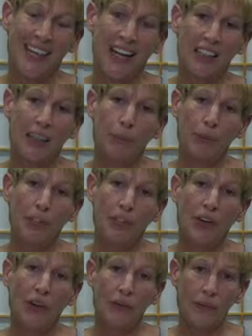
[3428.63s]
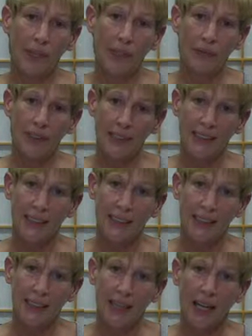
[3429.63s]
and let me know, and we'll
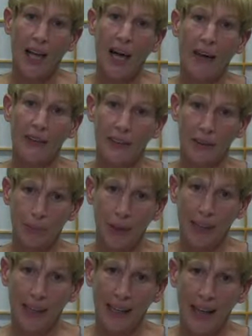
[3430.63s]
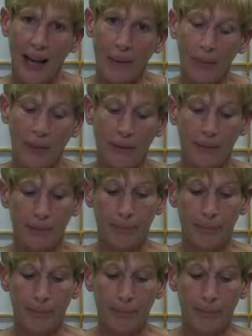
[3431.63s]
discuss how you can make that happen.